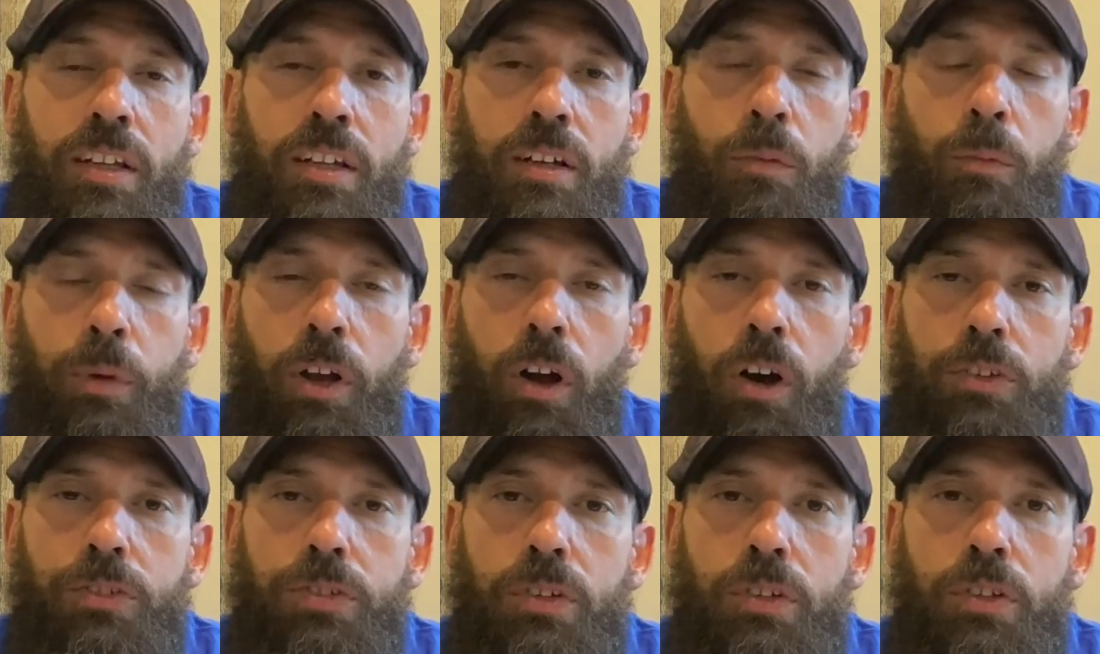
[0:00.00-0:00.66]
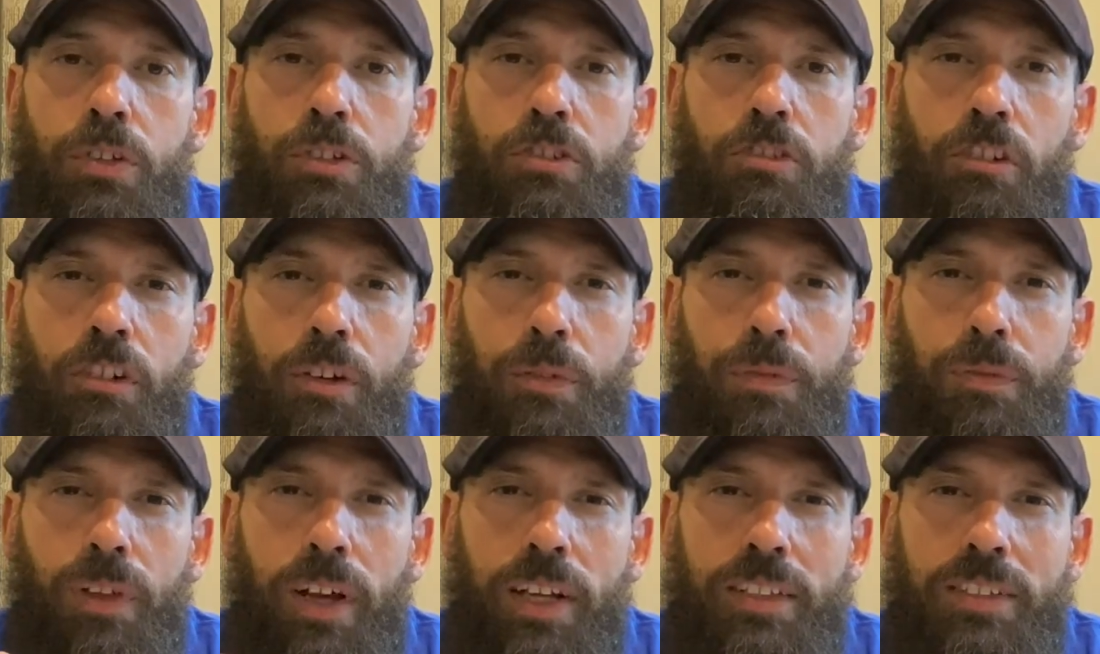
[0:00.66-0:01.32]
We also use our
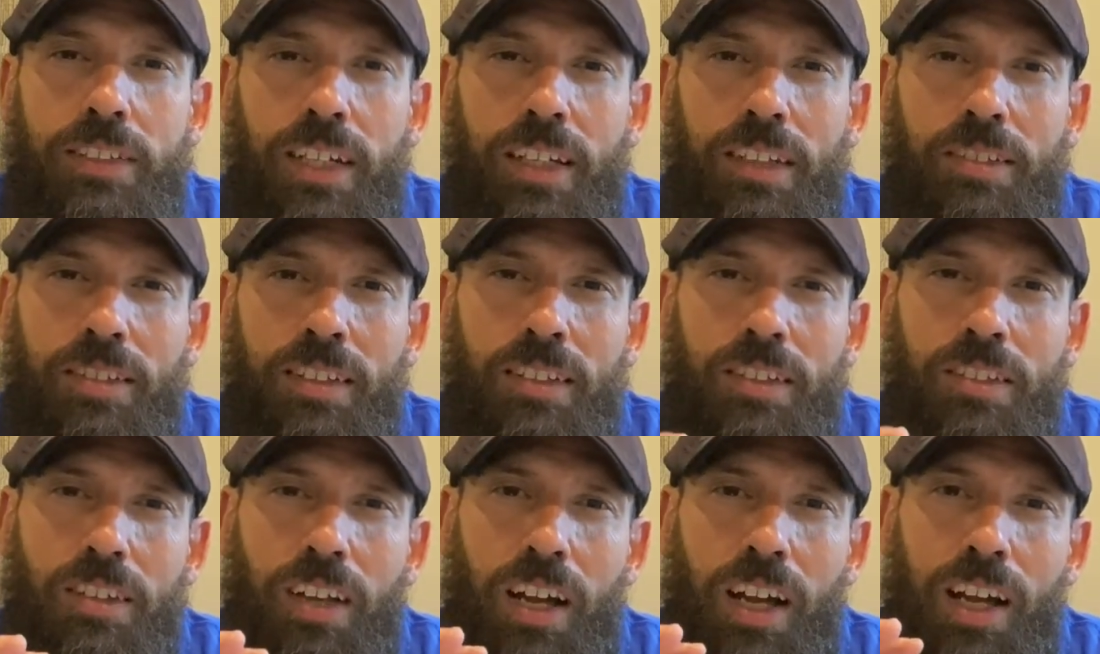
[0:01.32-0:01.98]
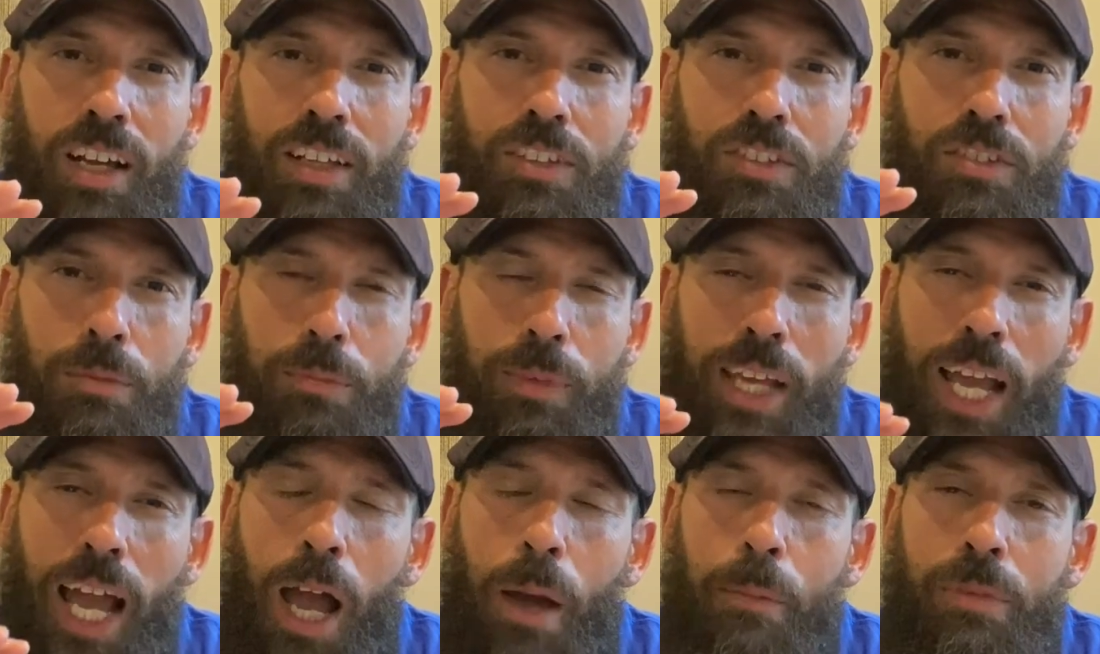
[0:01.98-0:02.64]
Reflectex inside some
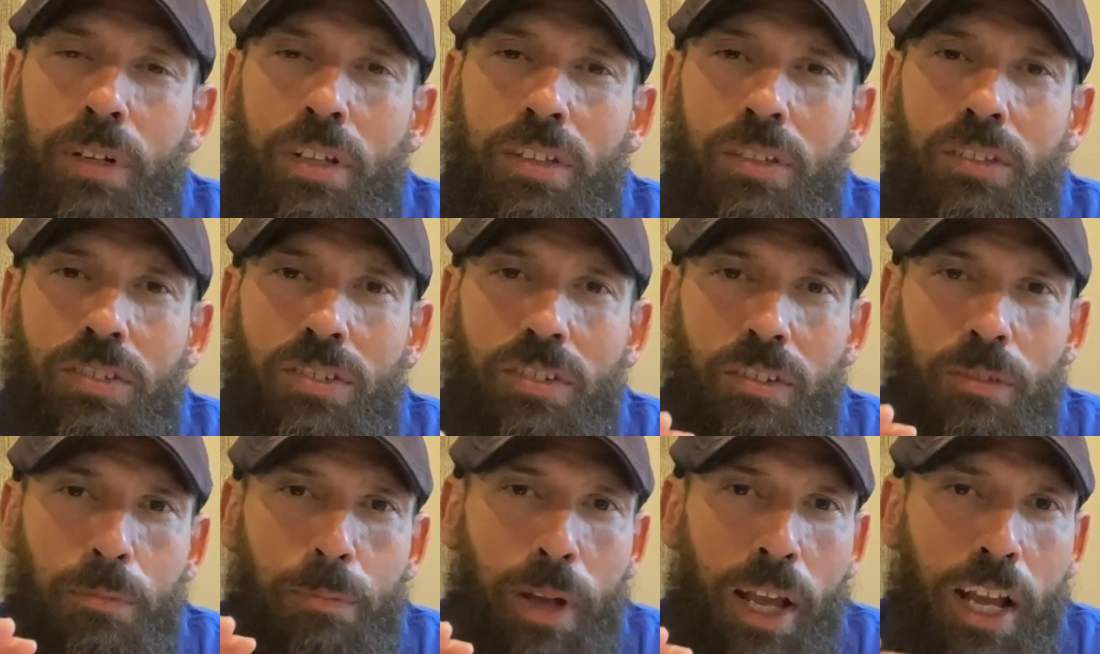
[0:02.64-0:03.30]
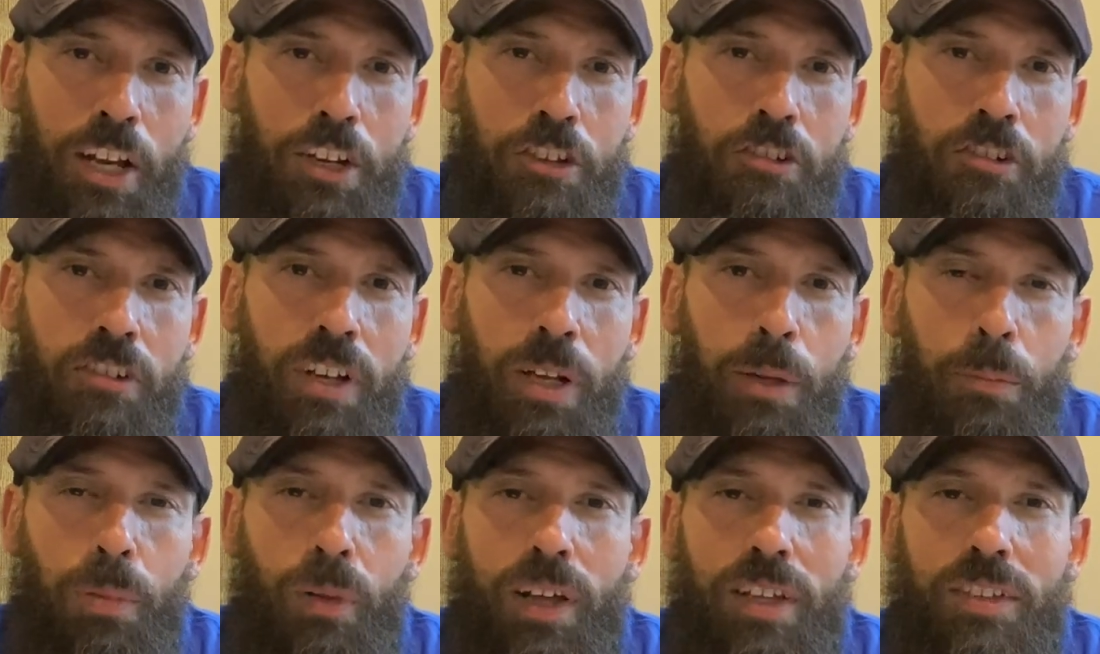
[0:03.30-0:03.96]
cabinets, pantry,
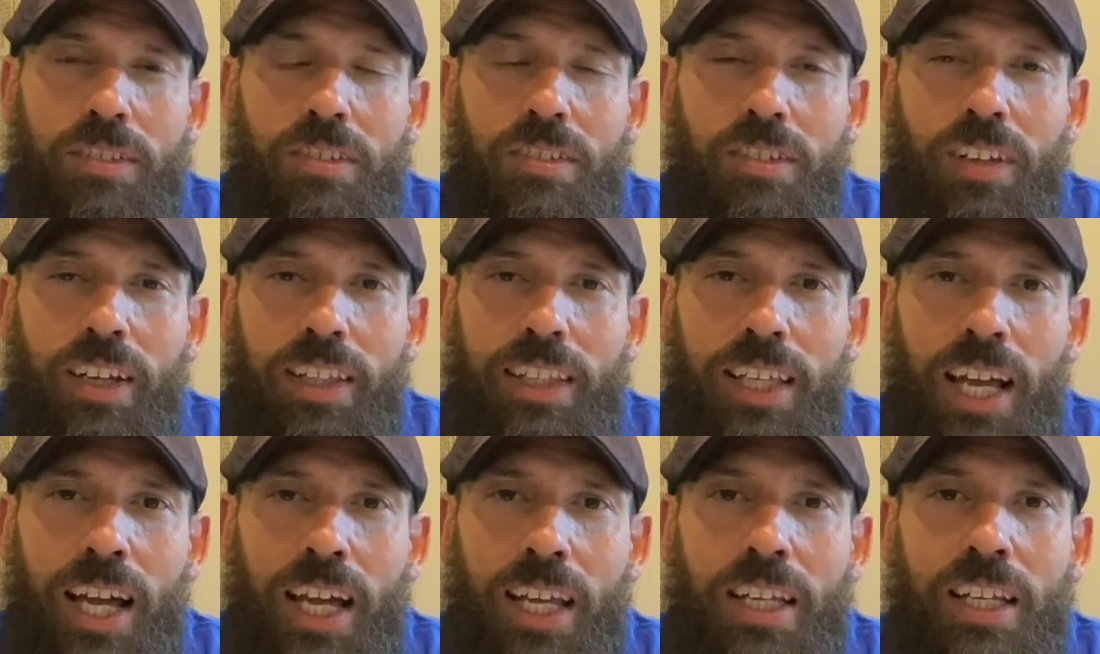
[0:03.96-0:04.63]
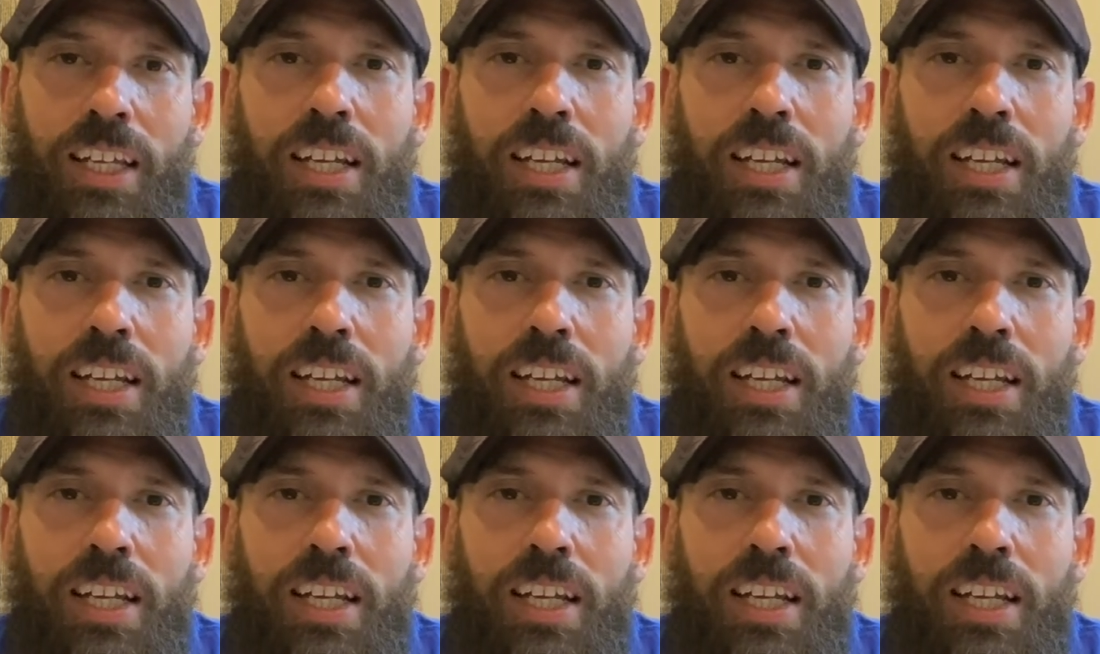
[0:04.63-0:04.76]
and places like that,